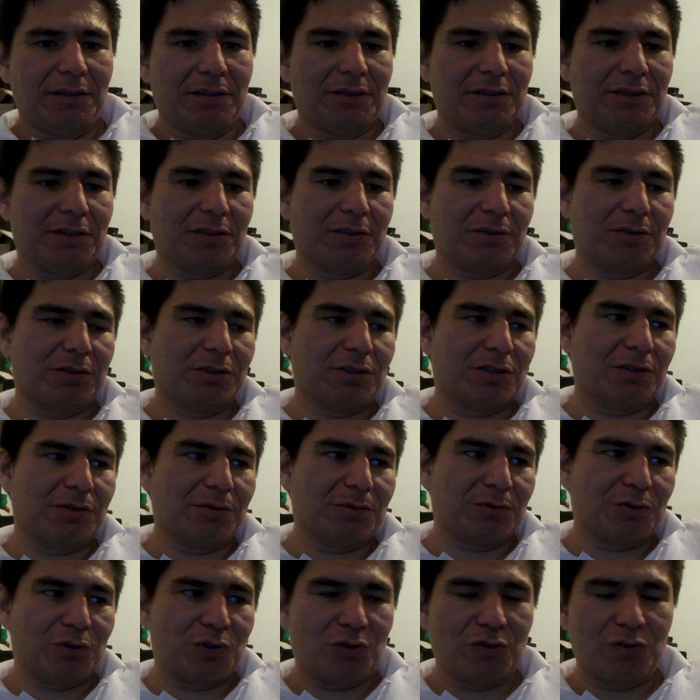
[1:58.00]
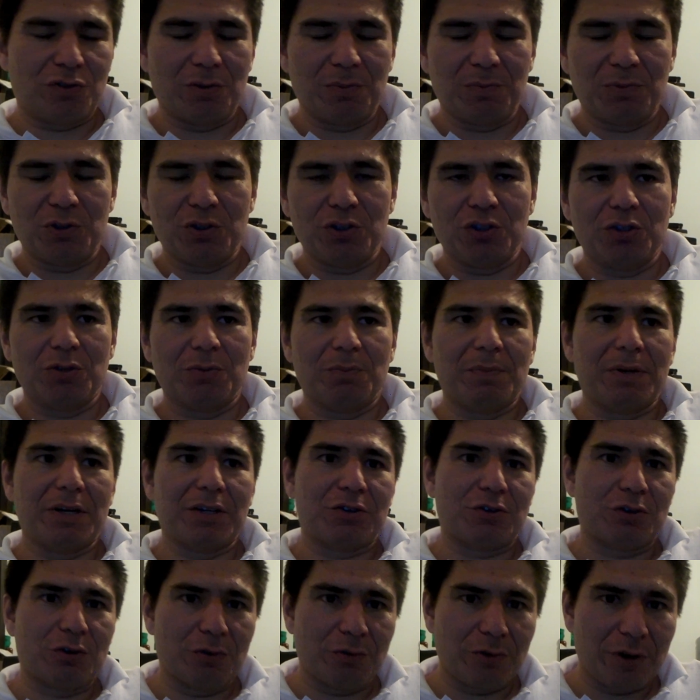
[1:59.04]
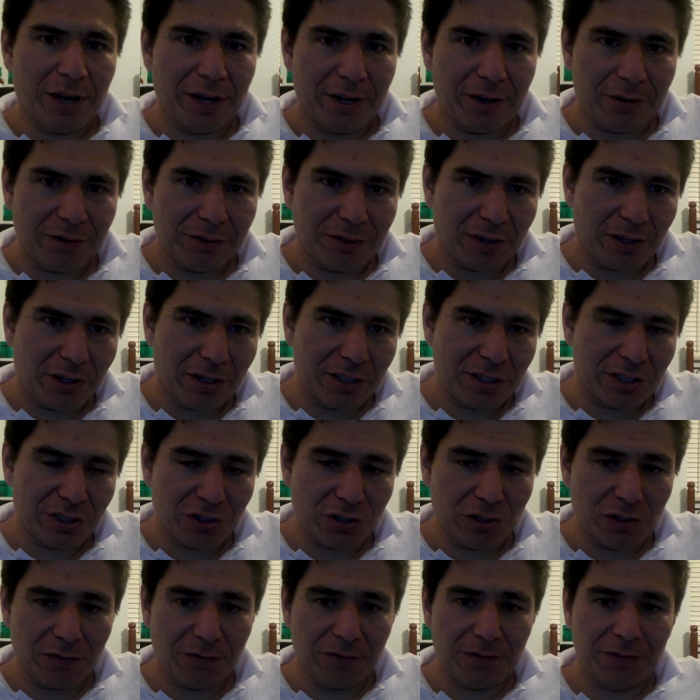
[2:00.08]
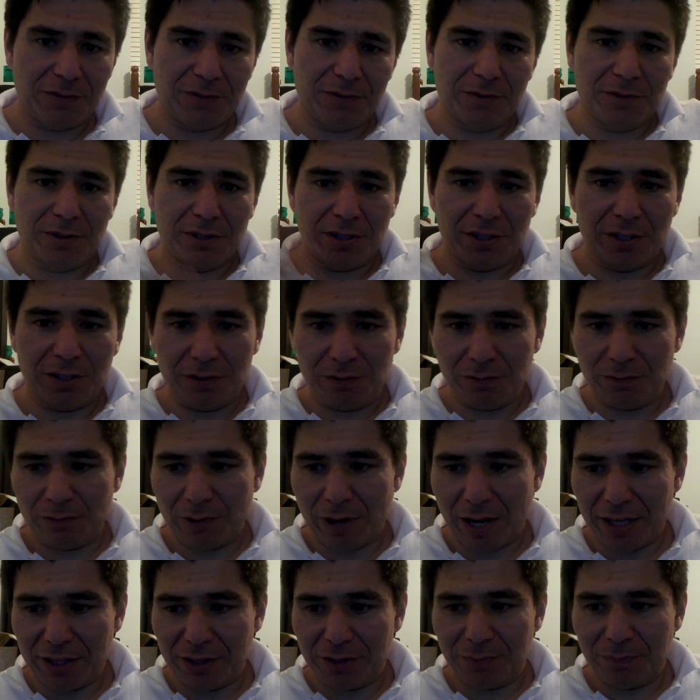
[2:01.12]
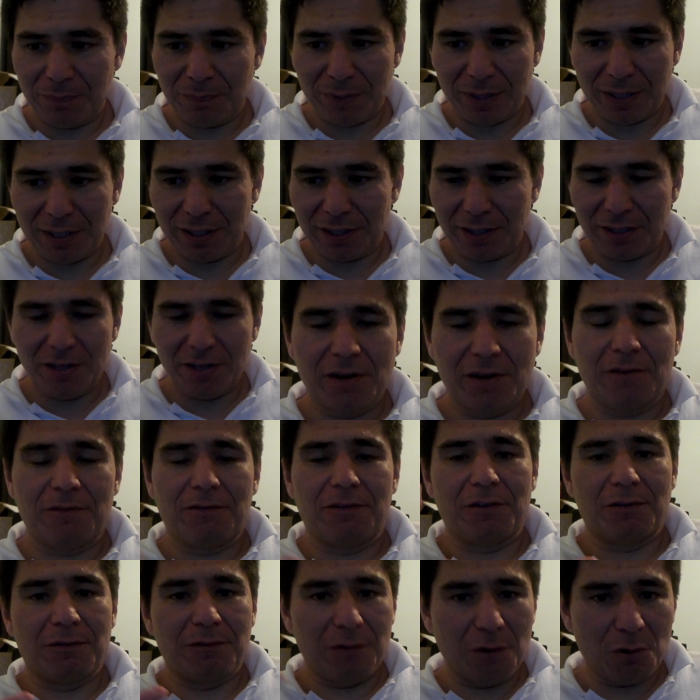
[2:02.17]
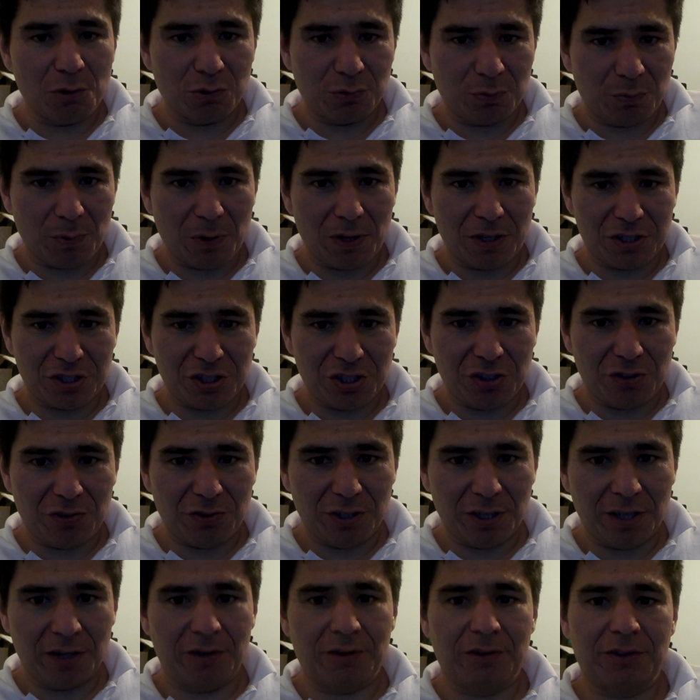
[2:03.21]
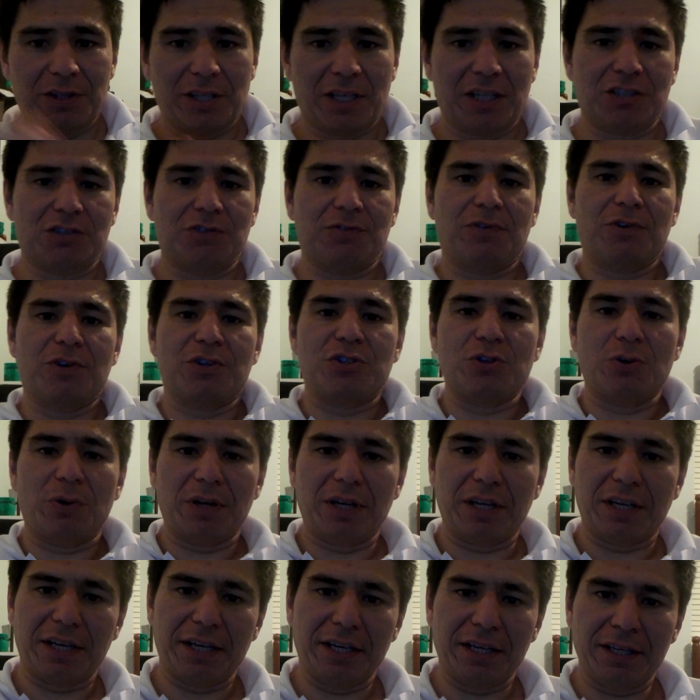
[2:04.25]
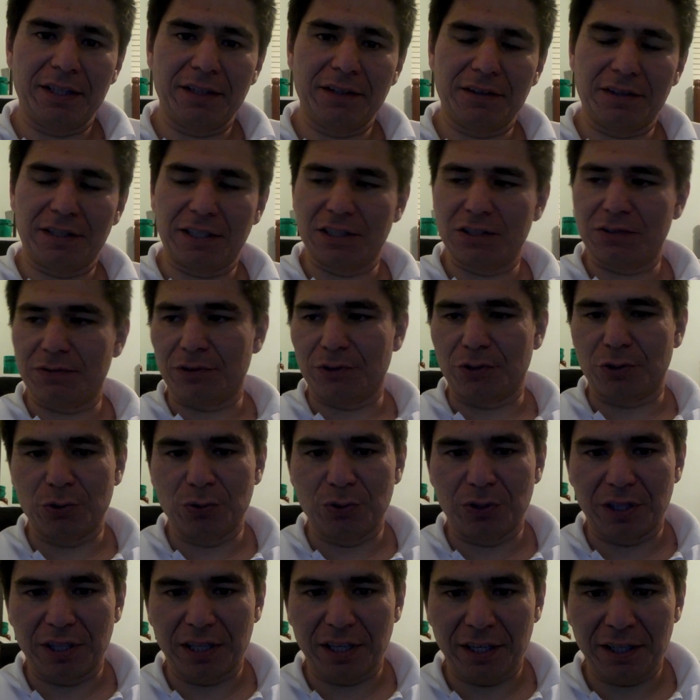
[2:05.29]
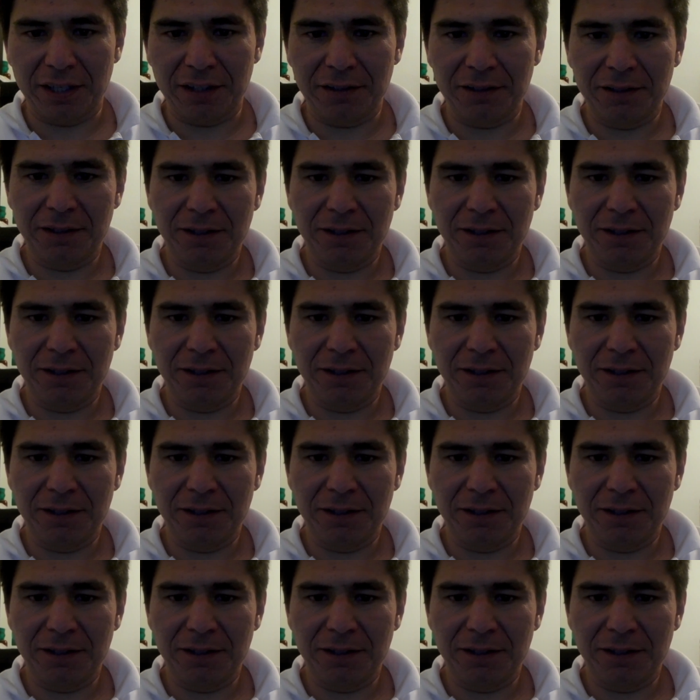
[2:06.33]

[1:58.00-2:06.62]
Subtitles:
You know, the trip to the metro rail and all that stuff in RandomMig. For folks watching you there, thanks for joining in. Thanks for tuning in.